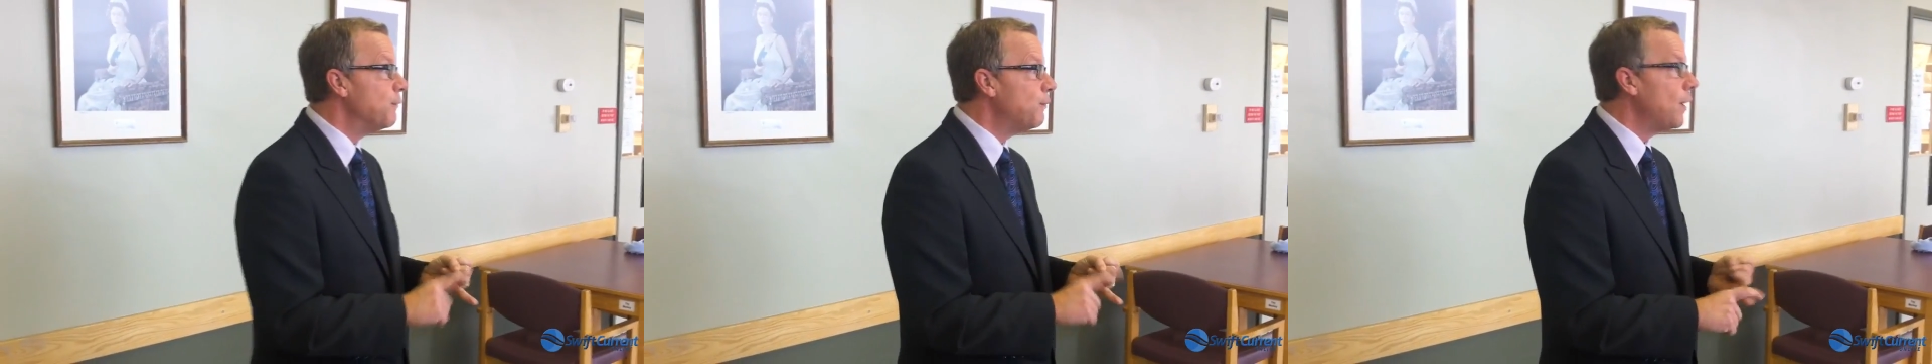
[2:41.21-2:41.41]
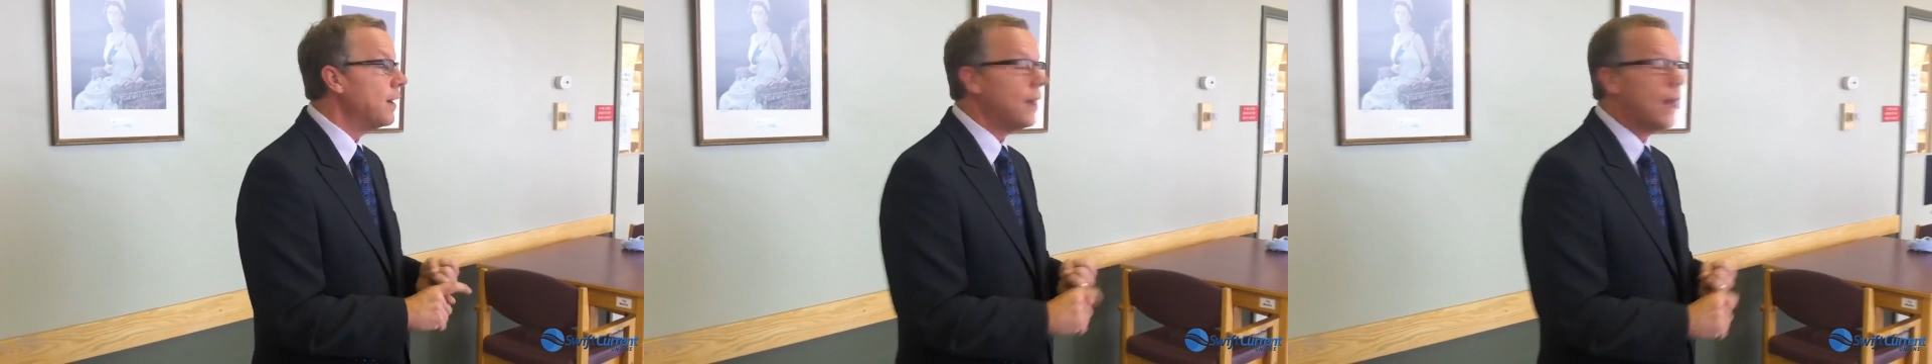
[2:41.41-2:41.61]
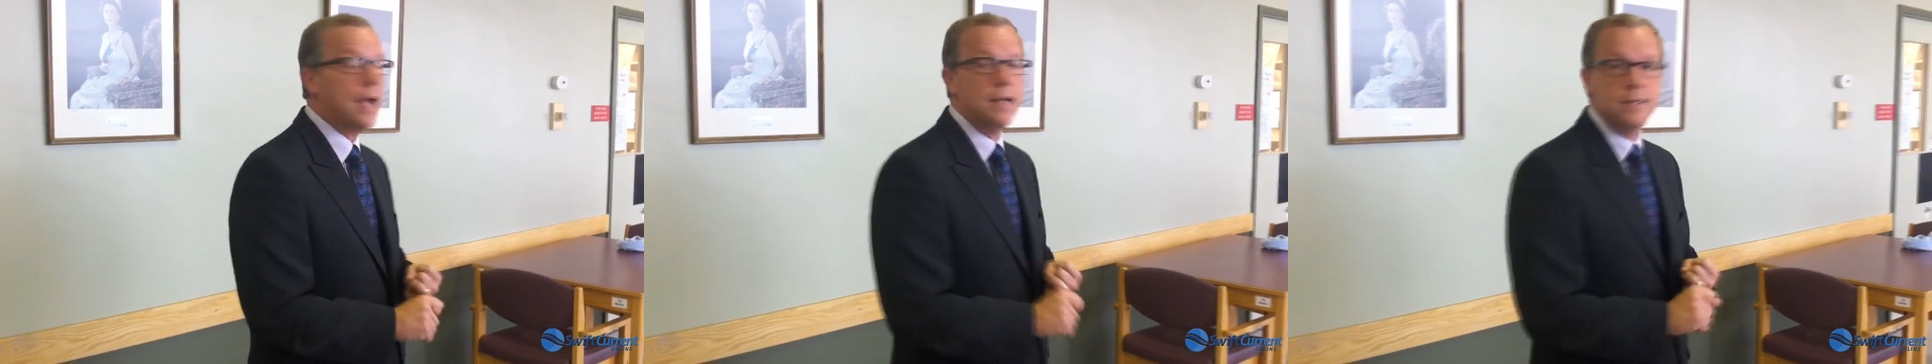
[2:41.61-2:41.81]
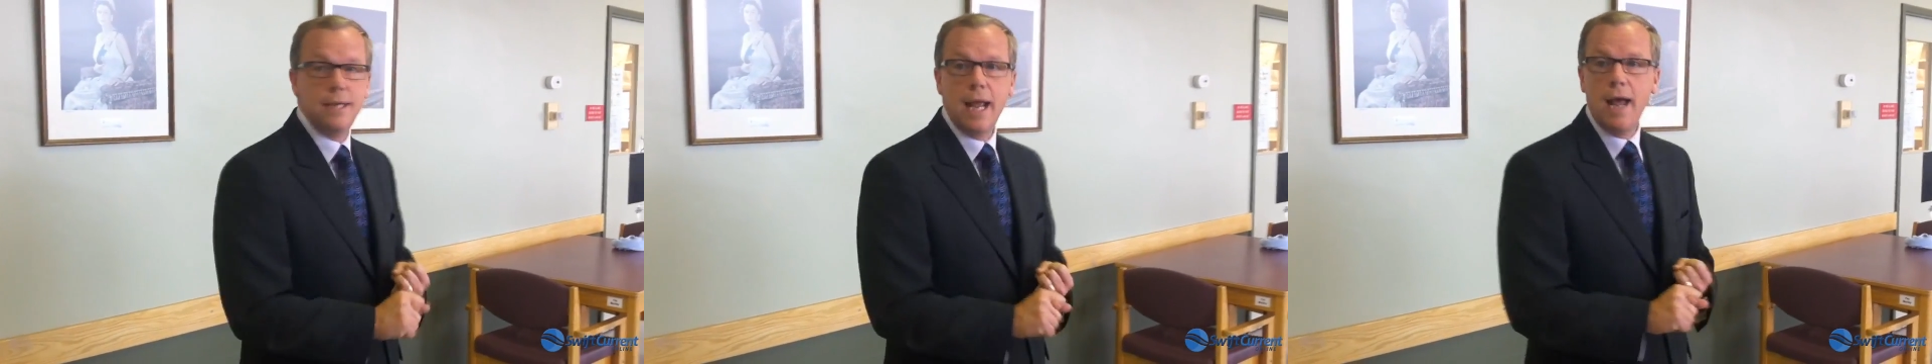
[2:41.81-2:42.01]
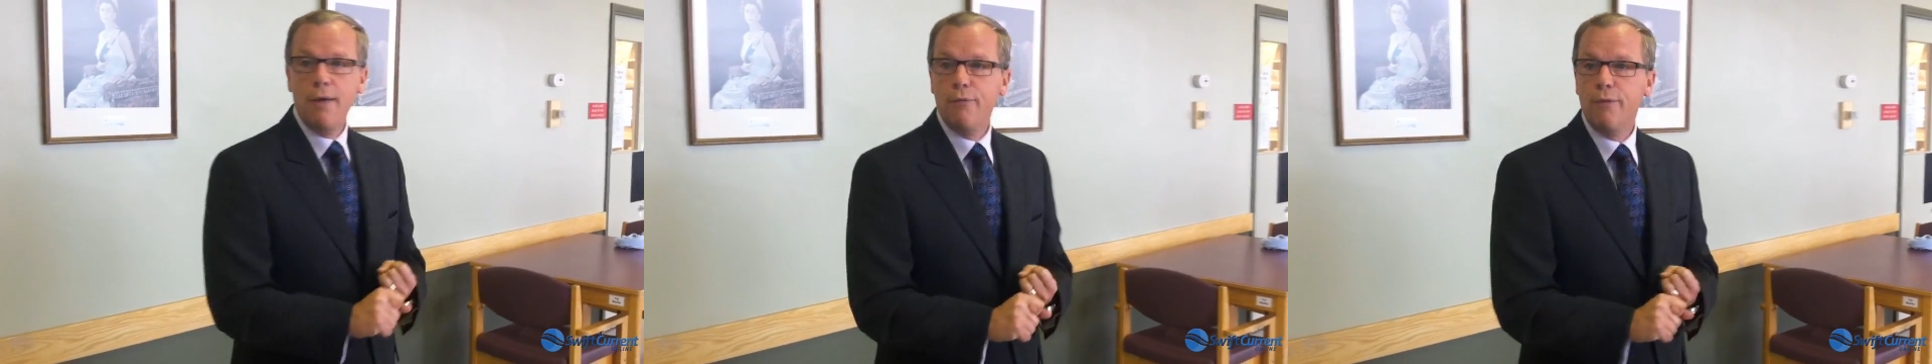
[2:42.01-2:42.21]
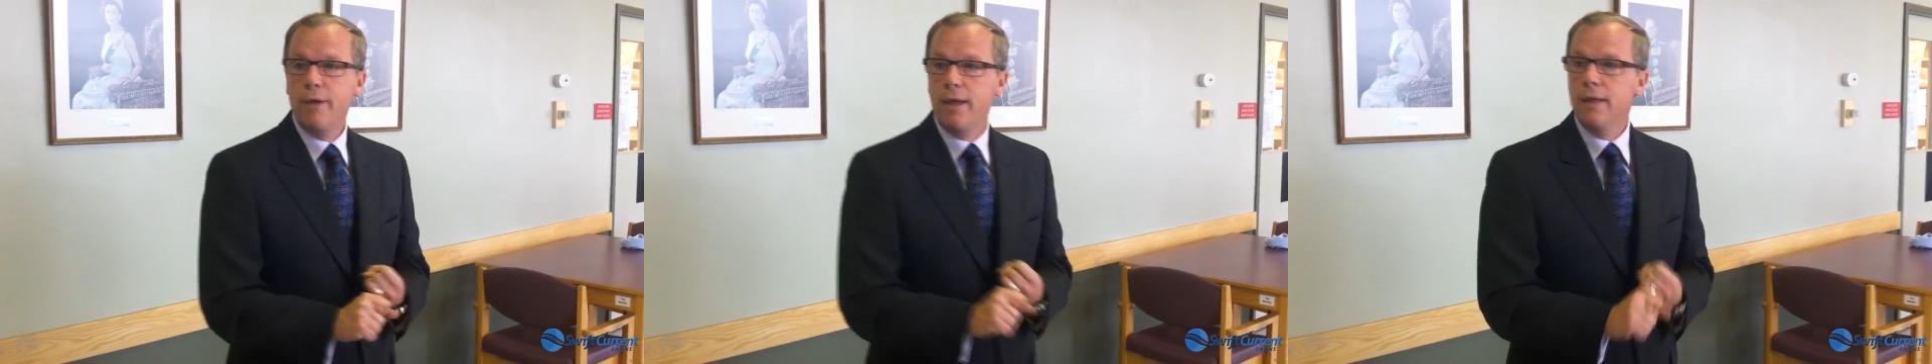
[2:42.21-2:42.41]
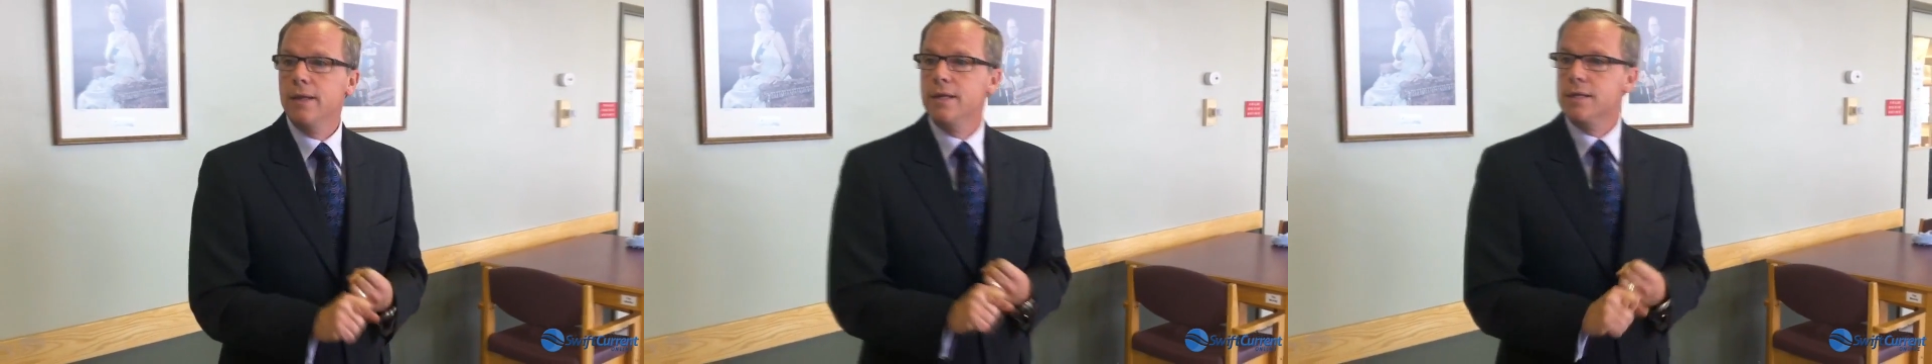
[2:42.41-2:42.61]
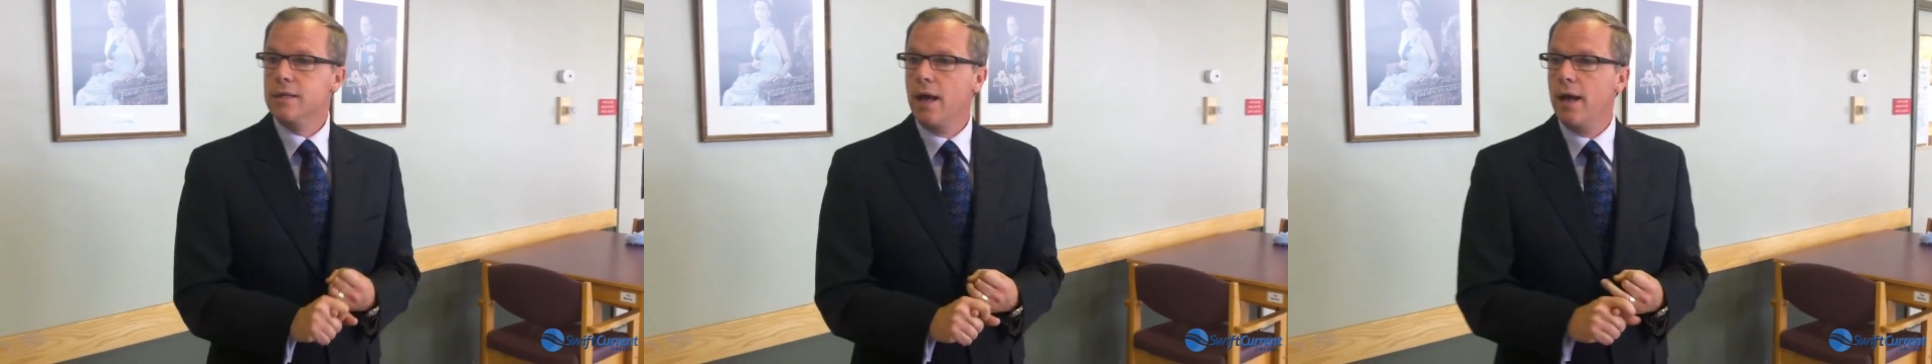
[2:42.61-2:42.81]
frontline staff in
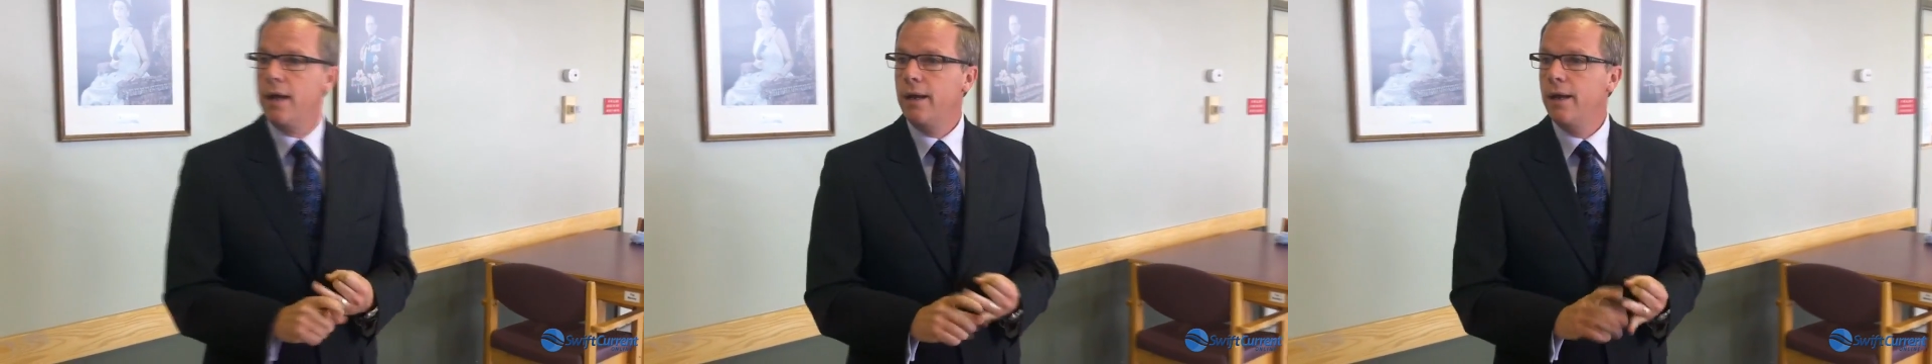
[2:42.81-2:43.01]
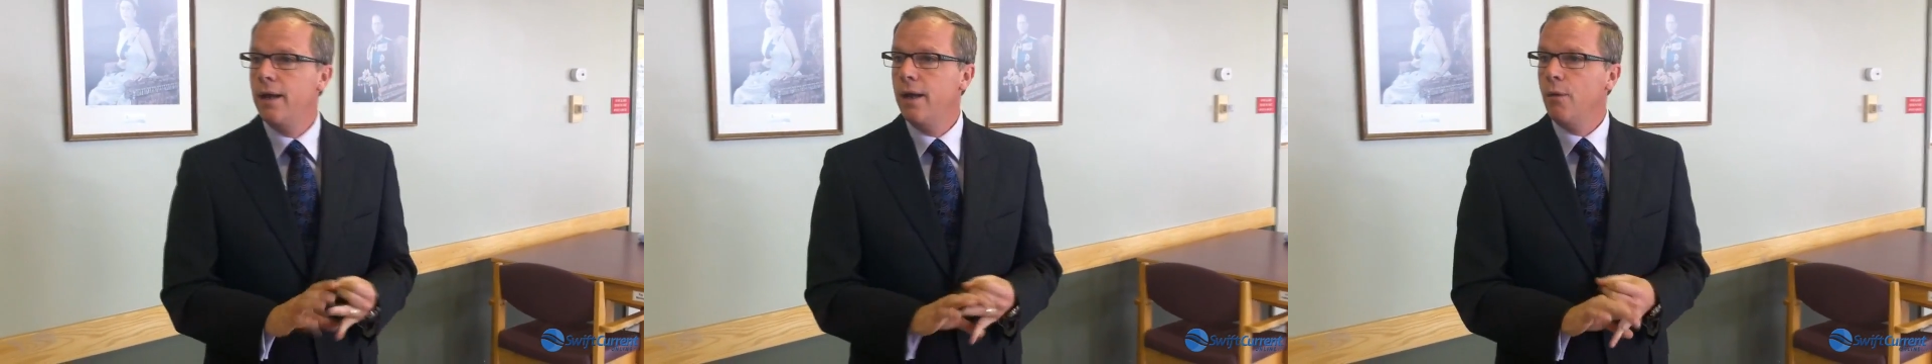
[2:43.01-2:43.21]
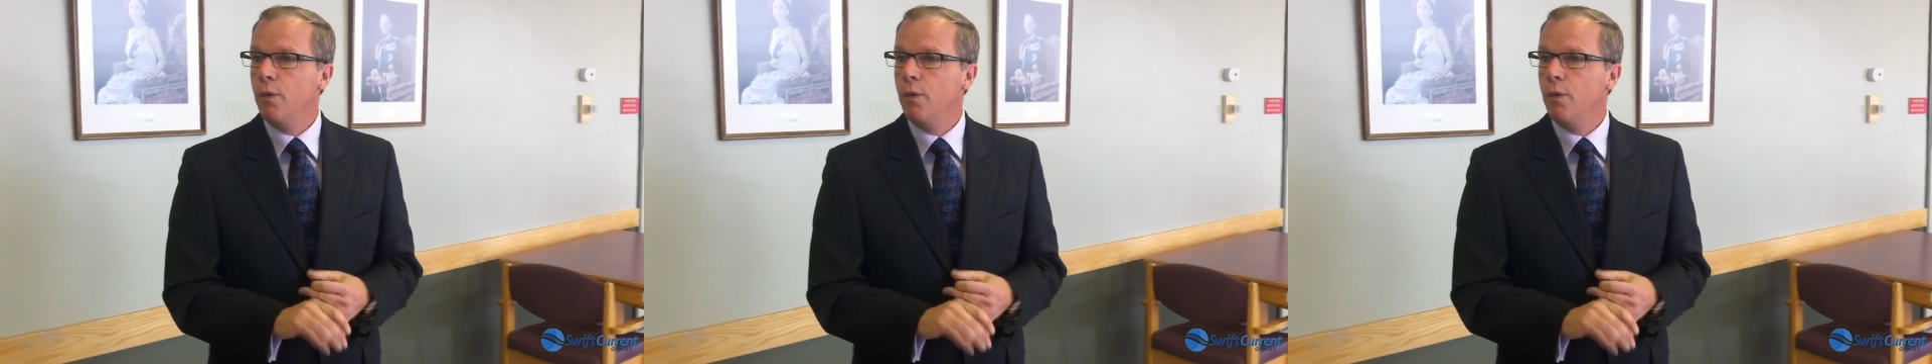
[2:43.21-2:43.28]
the design.